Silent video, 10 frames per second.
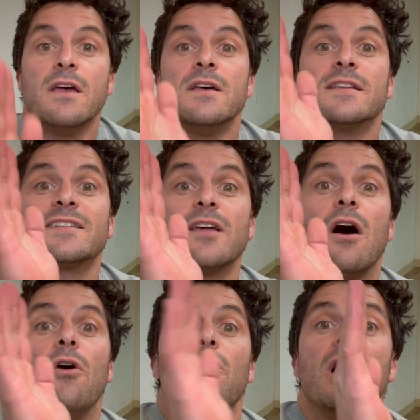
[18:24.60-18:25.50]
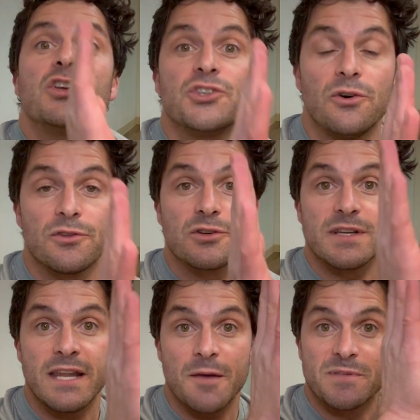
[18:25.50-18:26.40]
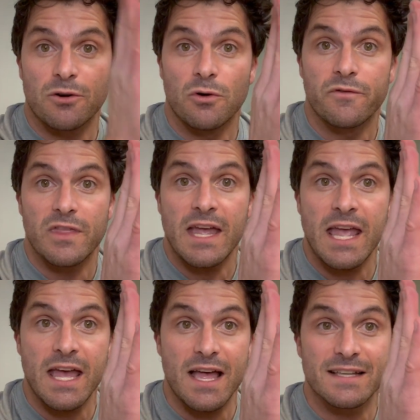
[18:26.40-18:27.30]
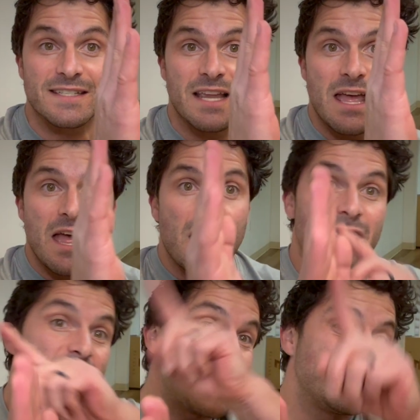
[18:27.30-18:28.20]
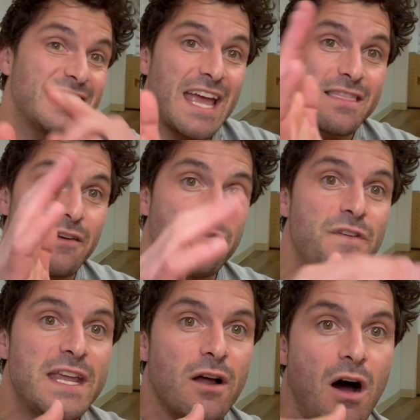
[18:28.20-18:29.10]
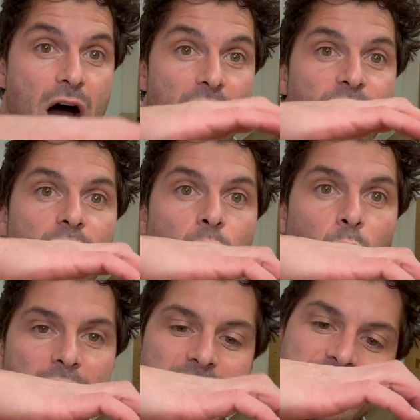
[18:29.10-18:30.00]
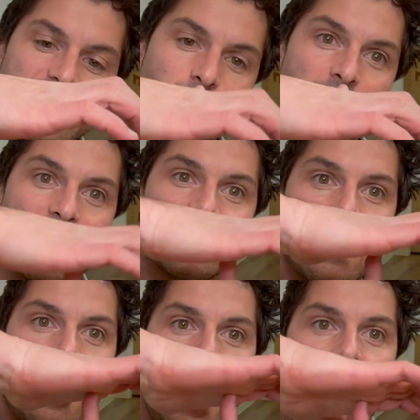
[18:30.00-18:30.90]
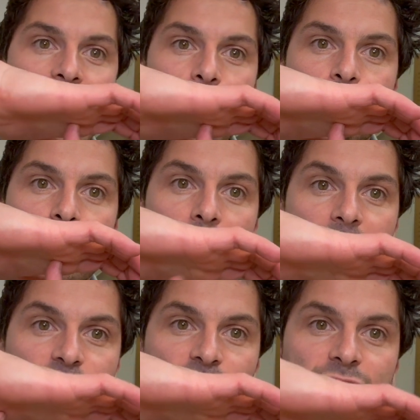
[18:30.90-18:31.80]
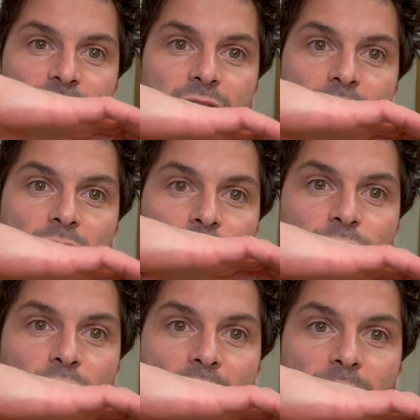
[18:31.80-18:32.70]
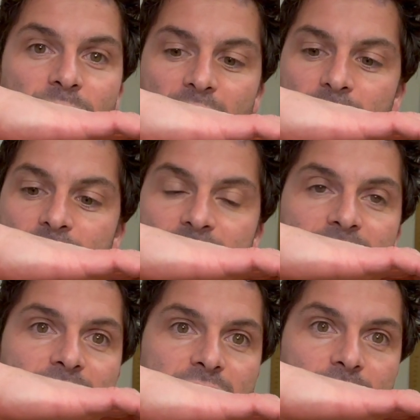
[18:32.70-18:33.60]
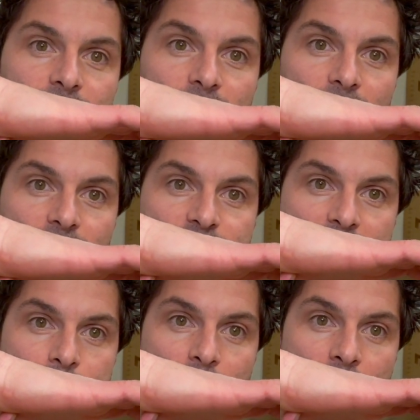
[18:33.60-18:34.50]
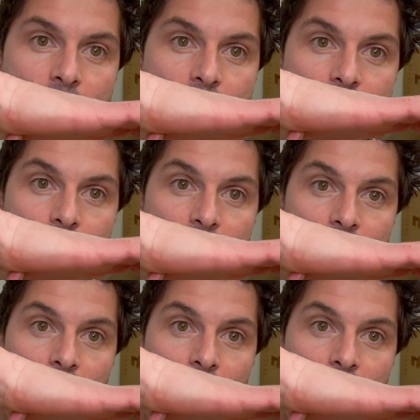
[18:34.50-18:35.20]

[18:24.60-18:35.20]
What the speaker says: So shoulders and hips are over the hands. Then to get the feet off, what I did was I pushed from the heel of my palm.